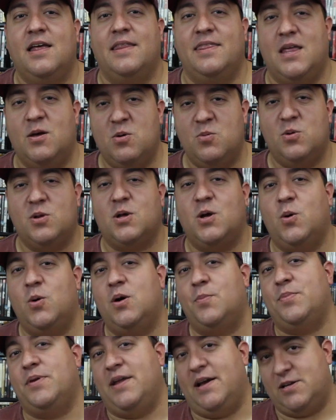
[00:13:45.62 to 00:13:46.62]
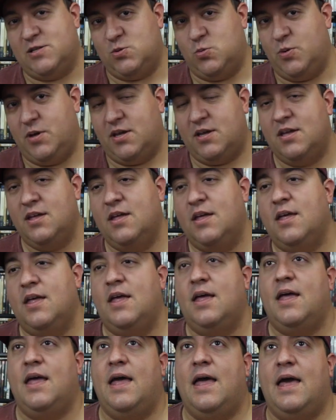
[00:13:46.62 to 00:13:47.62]
That one will go up next week.
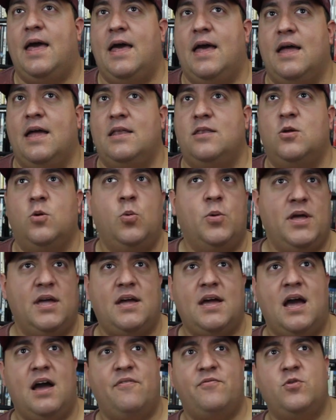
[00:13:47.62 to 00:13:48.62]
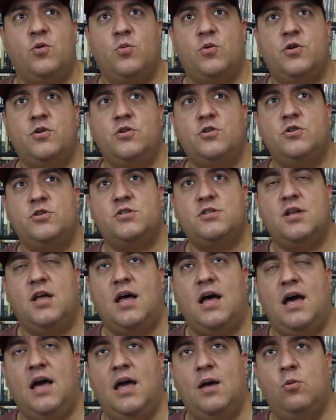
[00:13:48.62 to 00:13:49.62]
And the week afterwards,
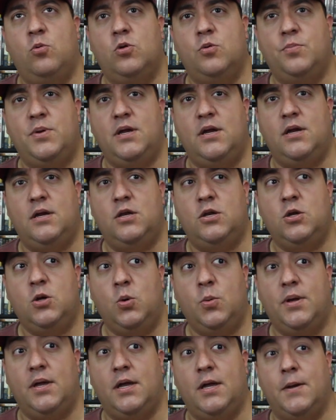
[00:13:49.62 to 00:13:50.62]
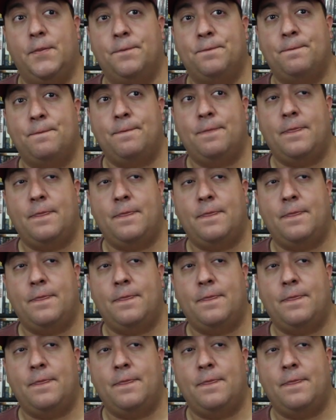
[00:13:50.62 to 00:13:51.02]
I will be doing